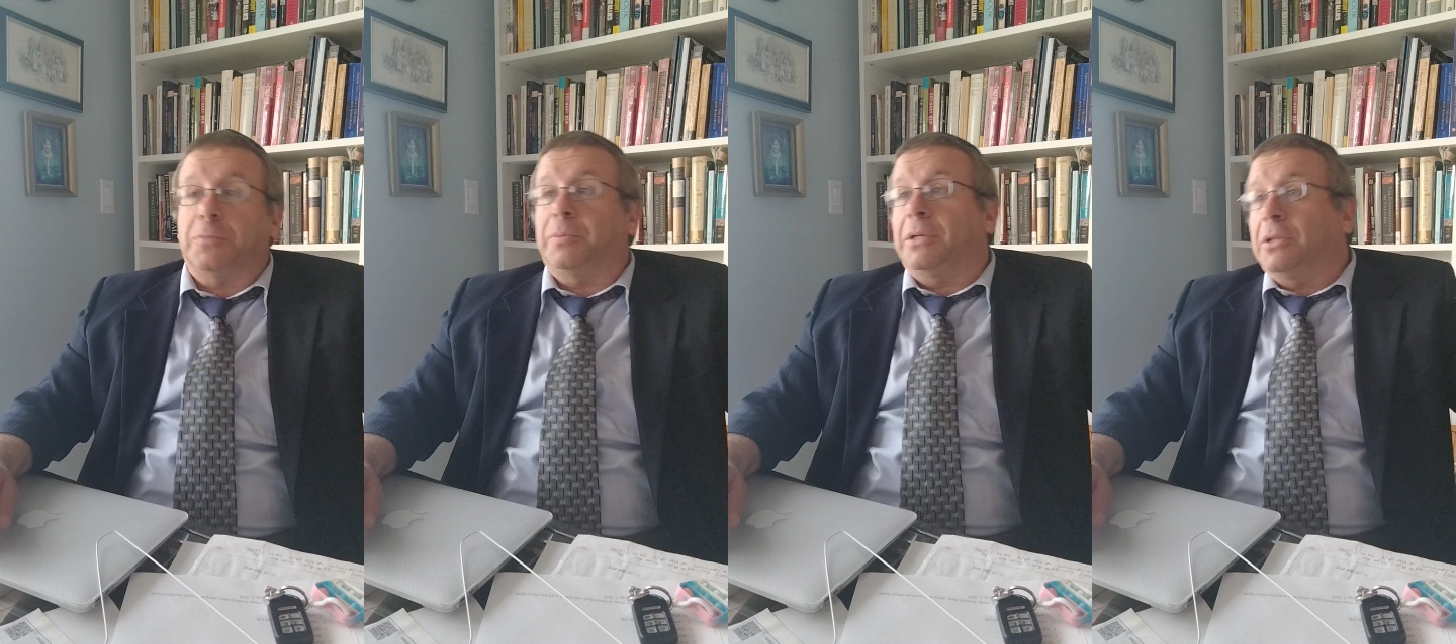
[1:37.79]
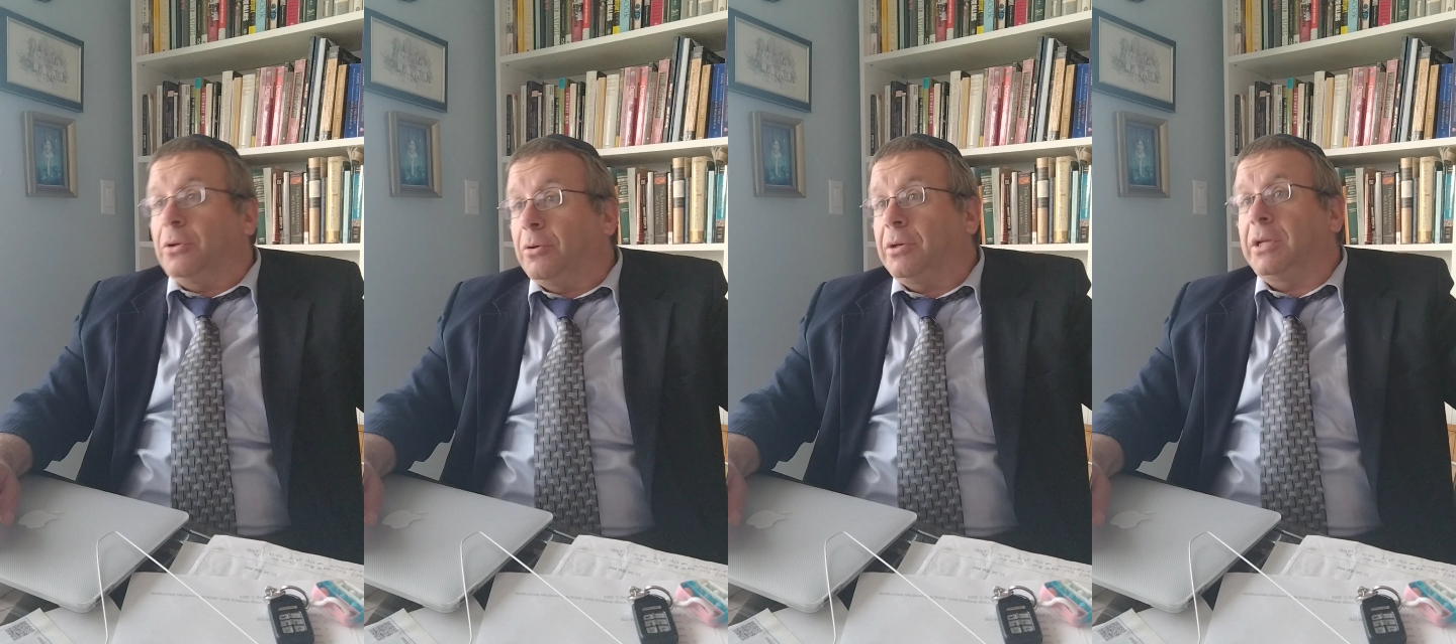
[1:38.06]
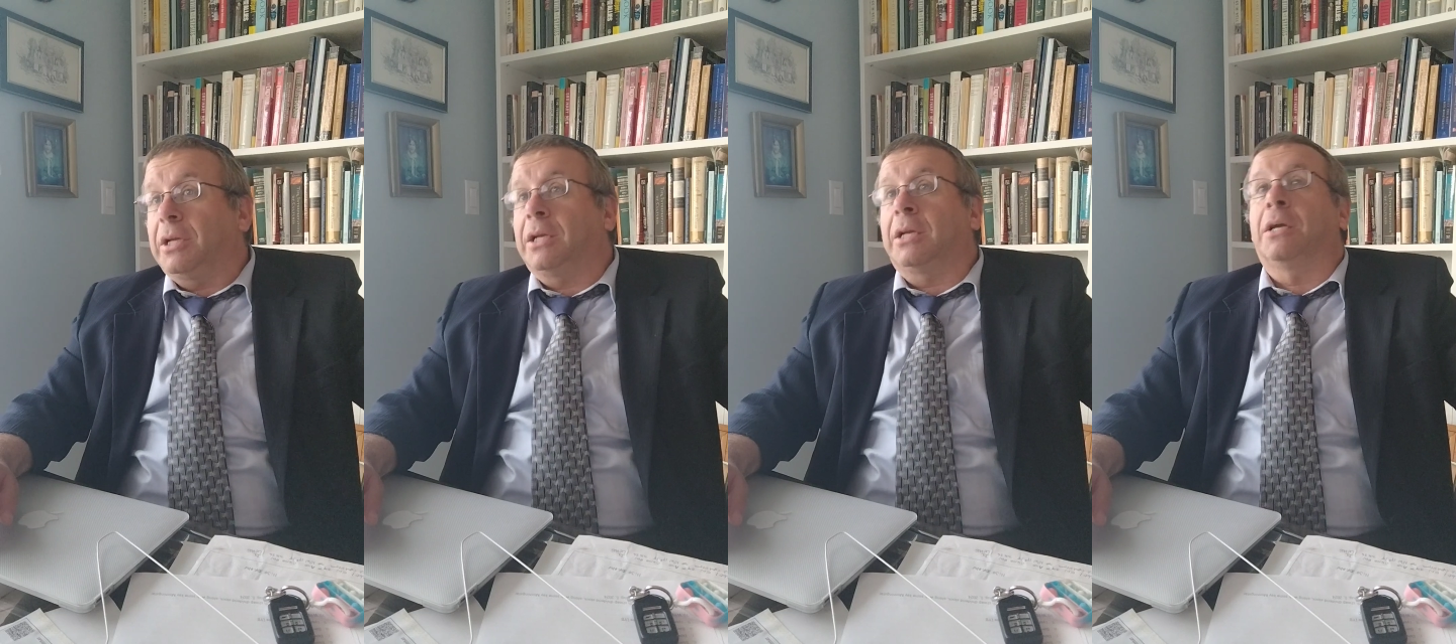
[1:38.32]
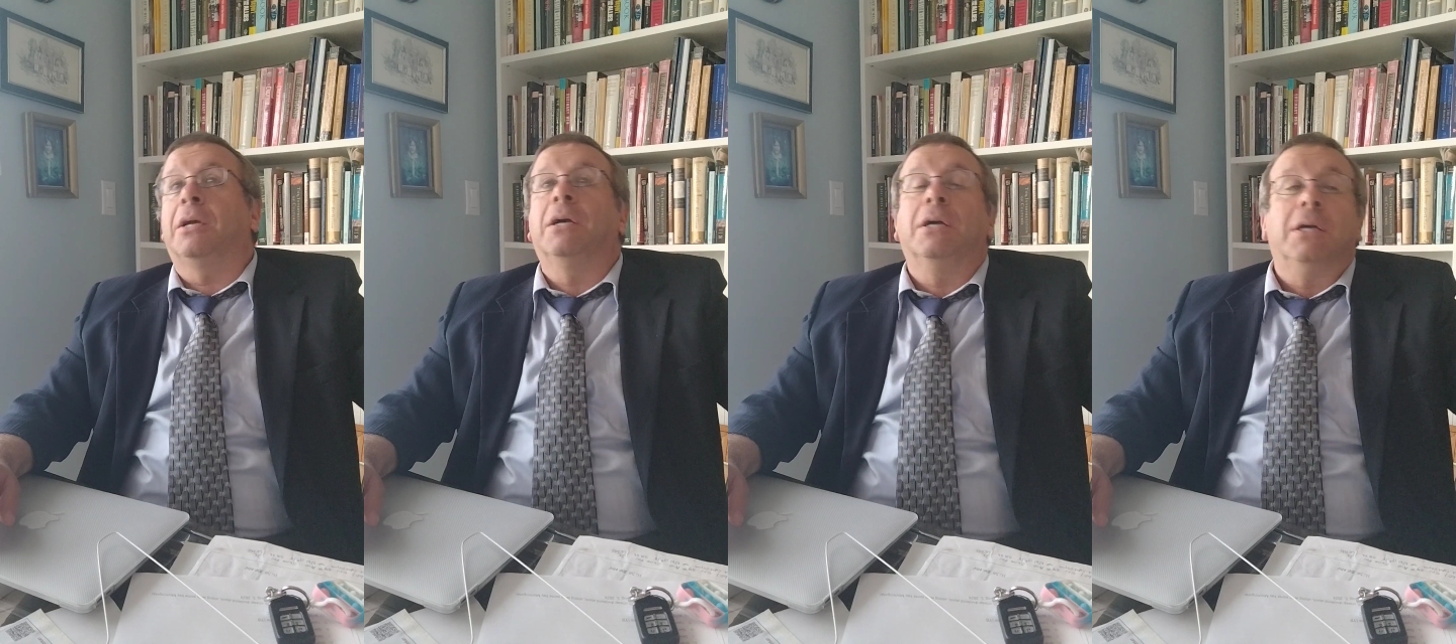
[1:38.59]
be
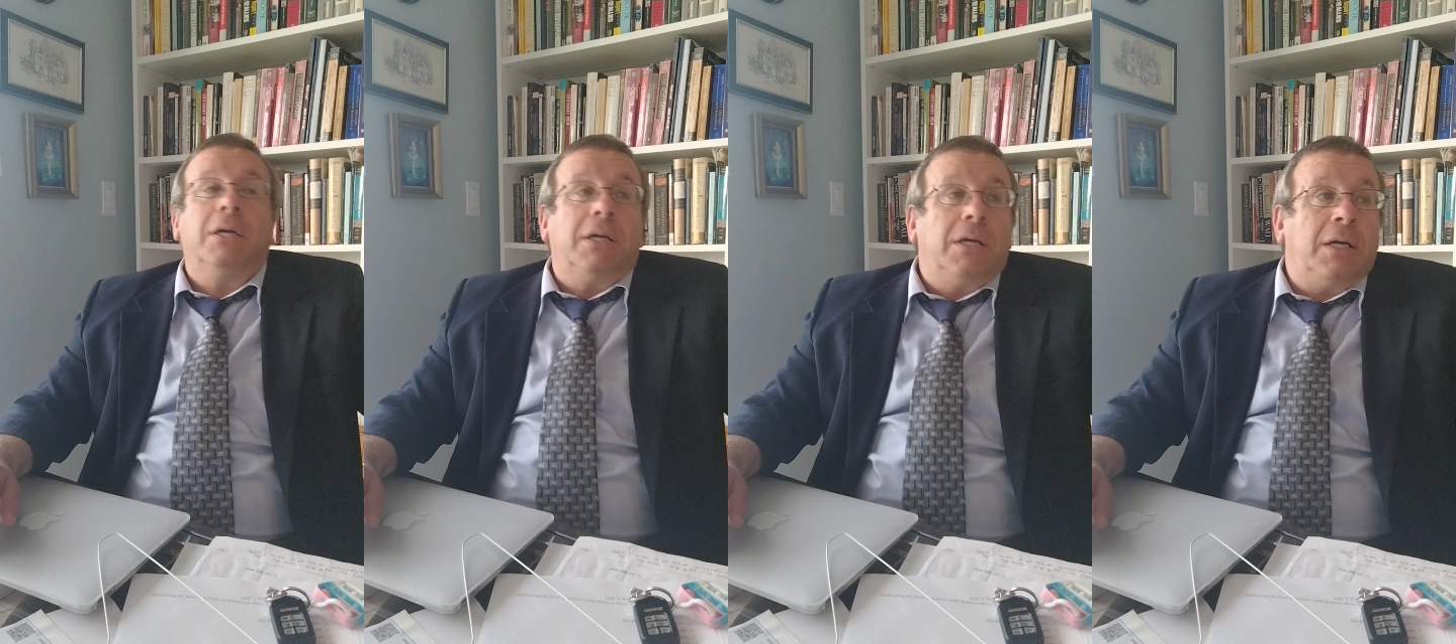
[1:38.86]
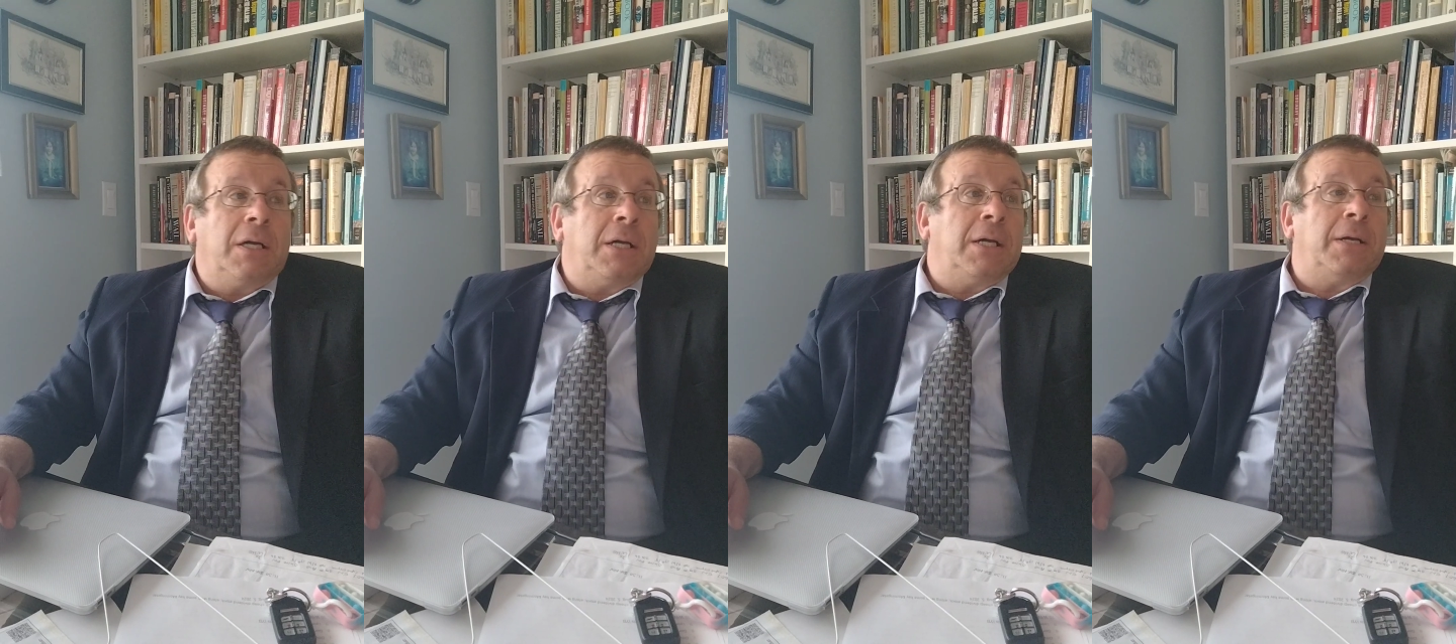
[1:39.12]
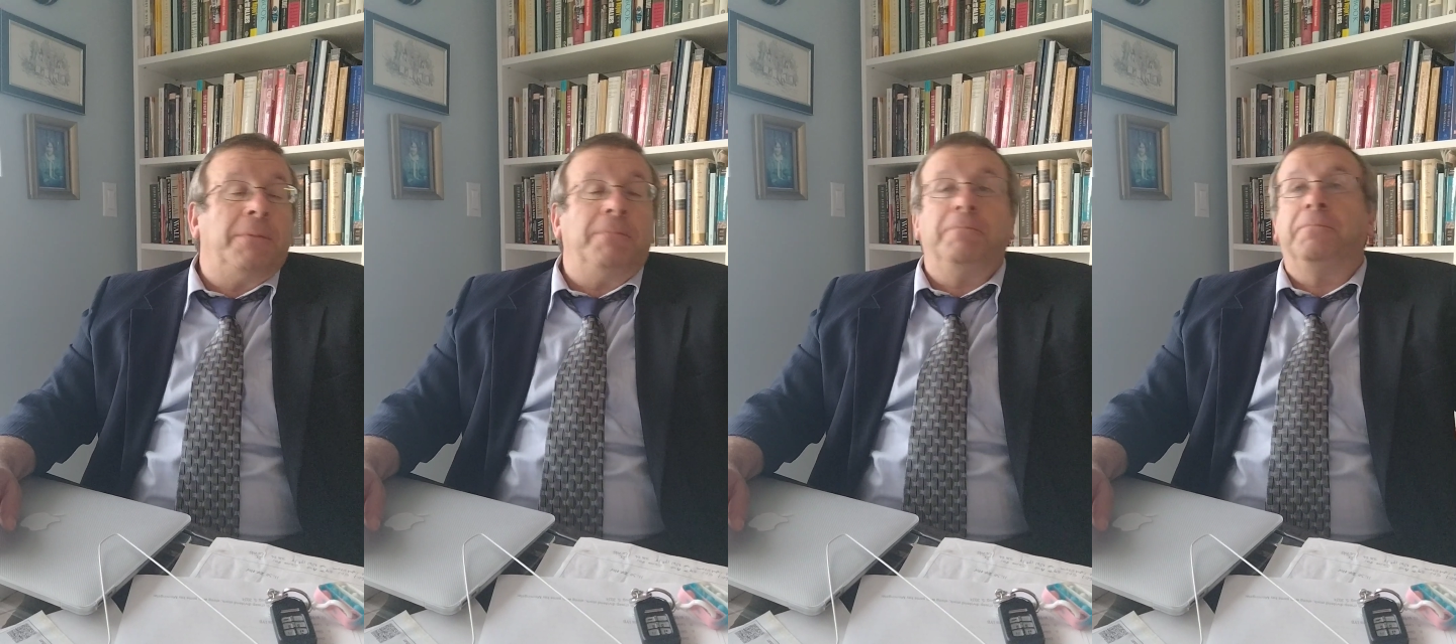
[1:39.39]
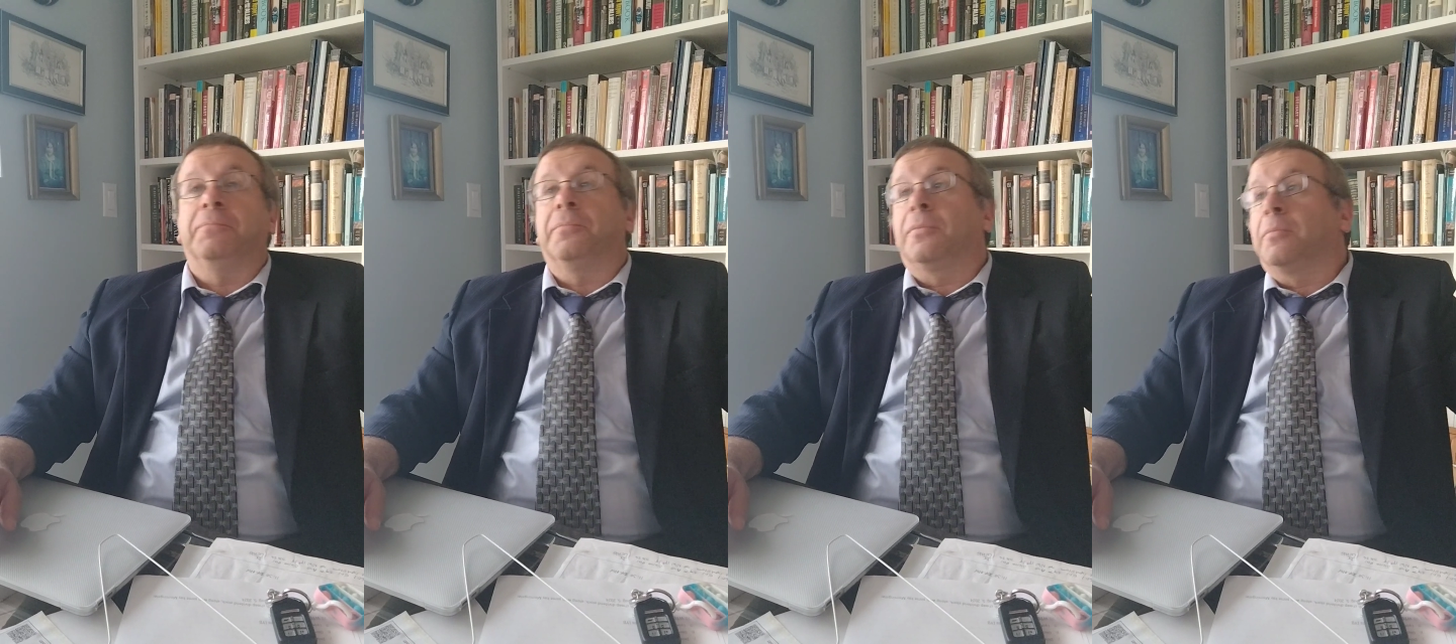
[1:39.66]
learning and